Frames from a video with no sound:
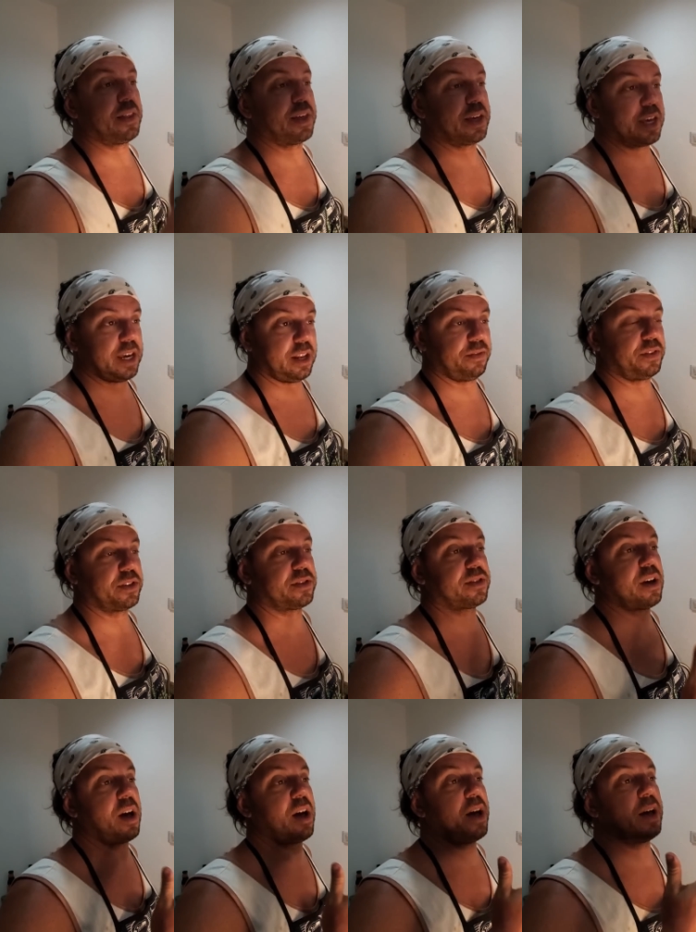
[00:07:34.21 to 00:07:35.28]
the heat of the
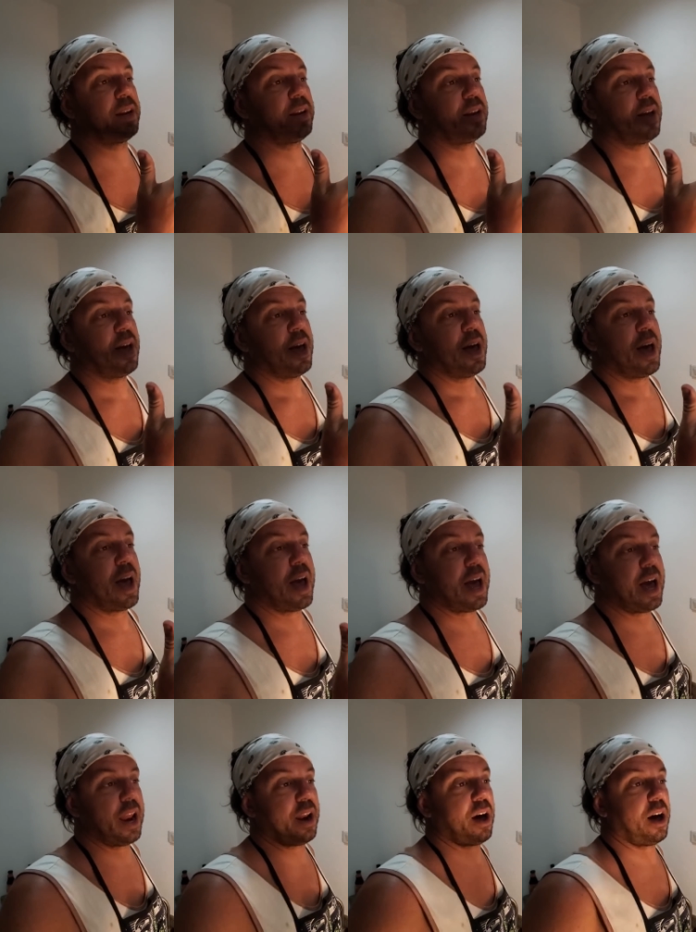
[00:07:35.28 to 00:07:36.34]
sun,
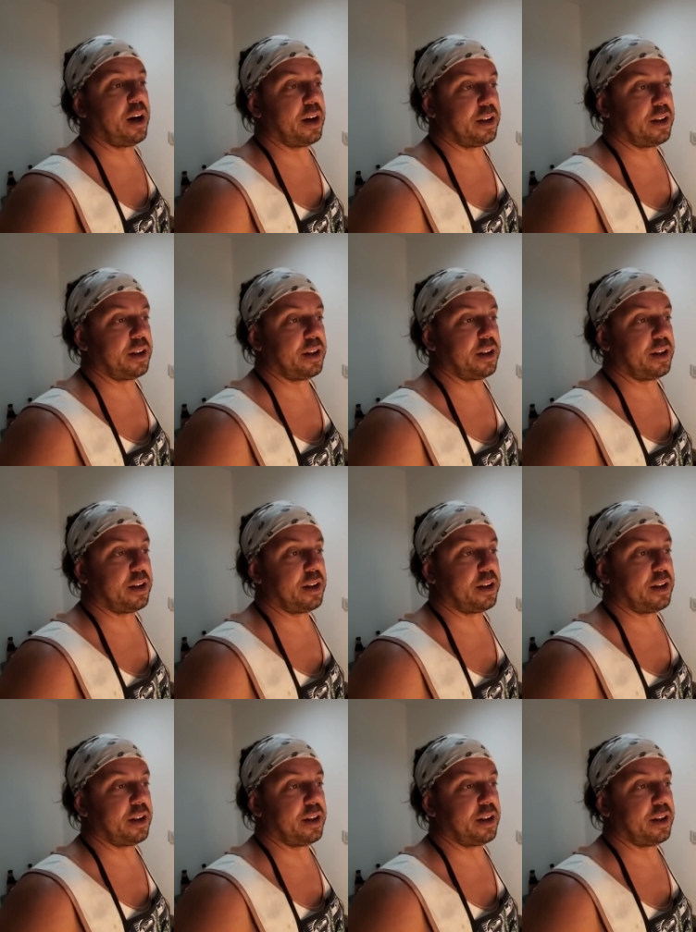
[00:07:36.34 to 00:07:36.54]
and